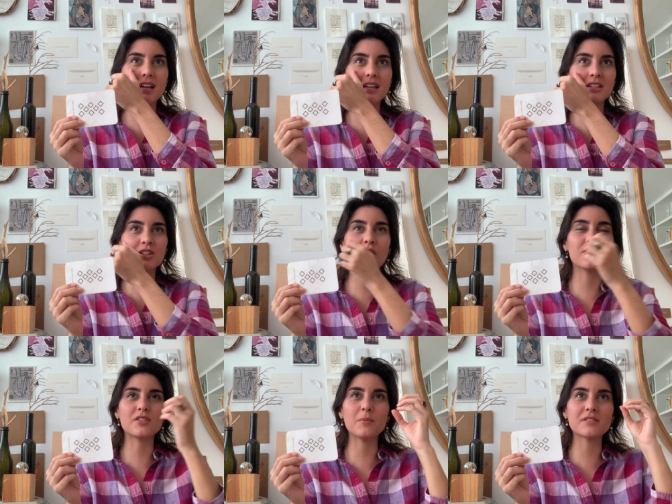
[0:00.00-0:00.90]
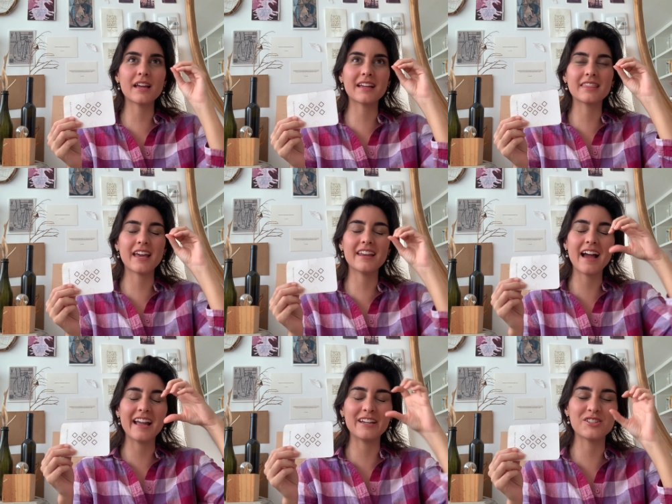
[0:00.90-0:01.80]
it's almost like then
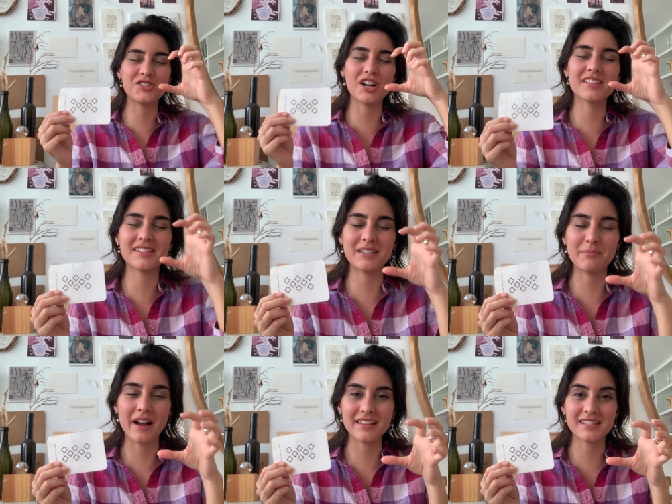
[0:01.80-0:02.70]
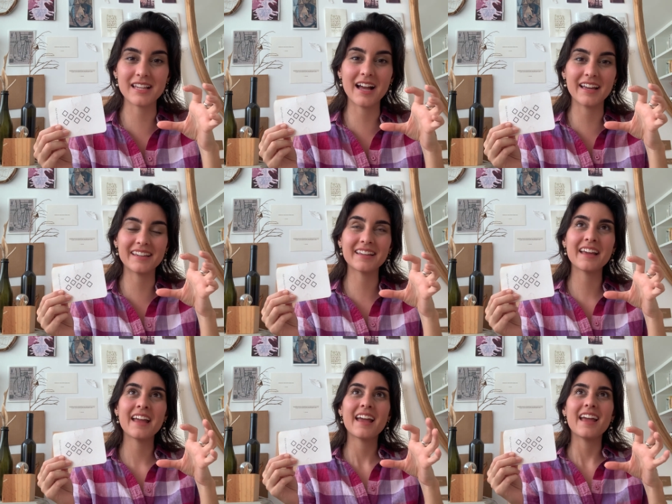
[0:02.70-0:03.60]
I adjusted my side,
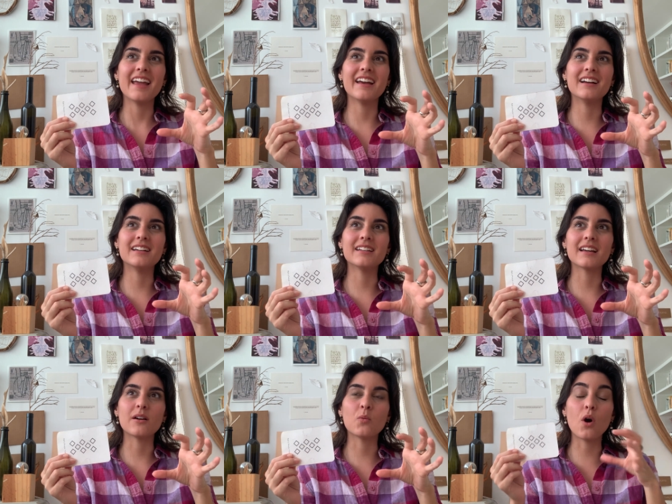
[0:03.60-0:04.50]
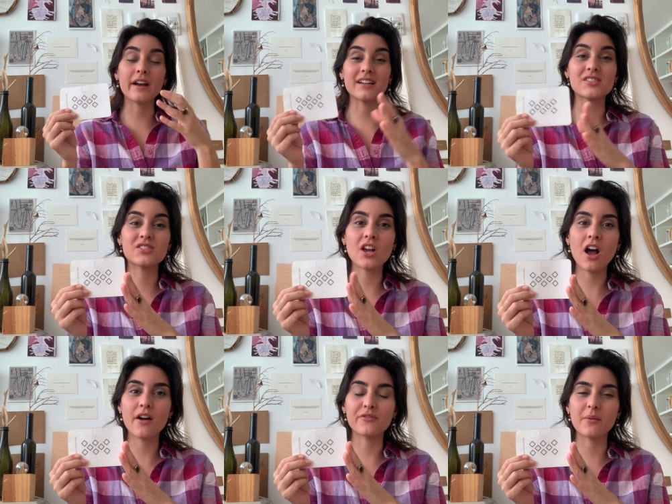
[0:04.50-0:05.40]
and what I
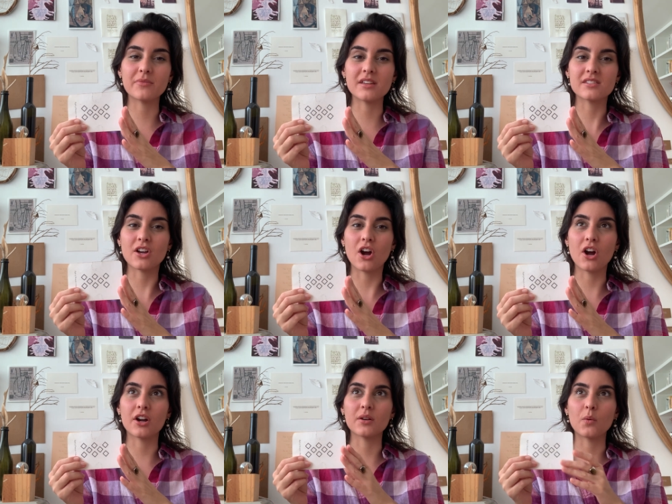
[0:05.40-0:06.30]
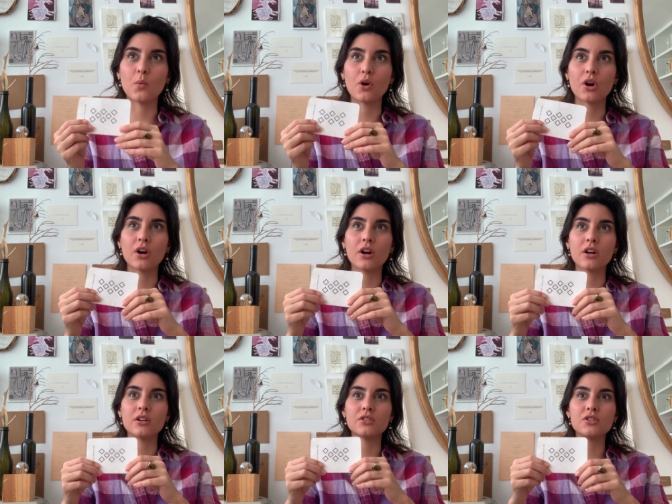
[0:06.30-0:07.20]
saw from this card
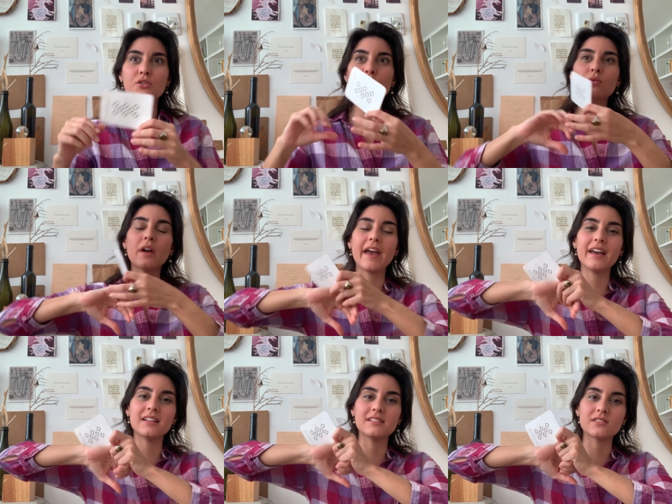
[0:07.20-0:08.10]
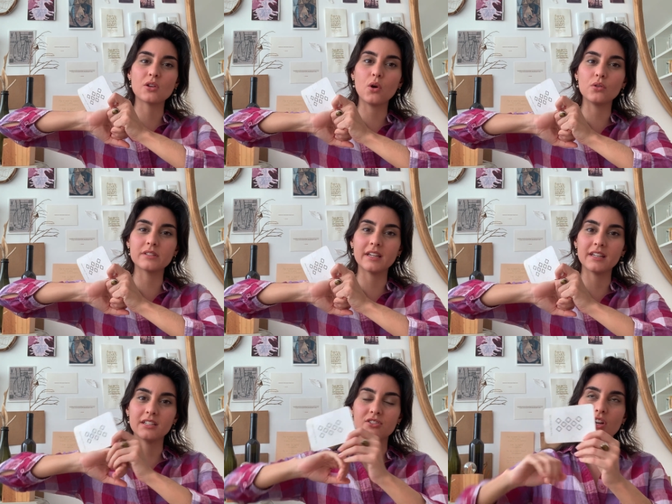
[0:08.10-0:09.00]
were two hands holding
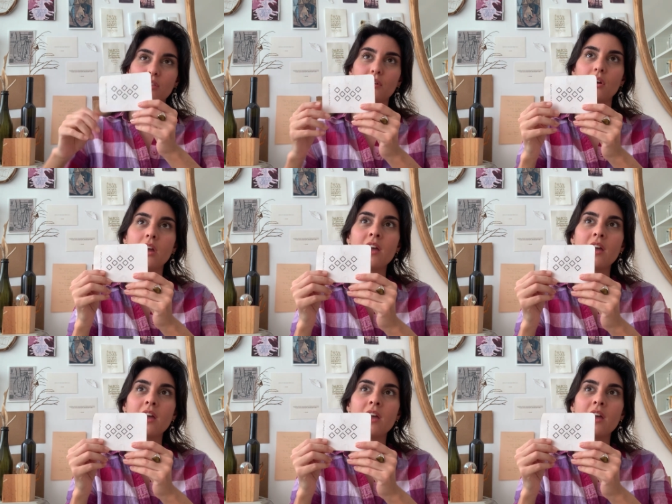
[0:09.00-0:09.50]
each other.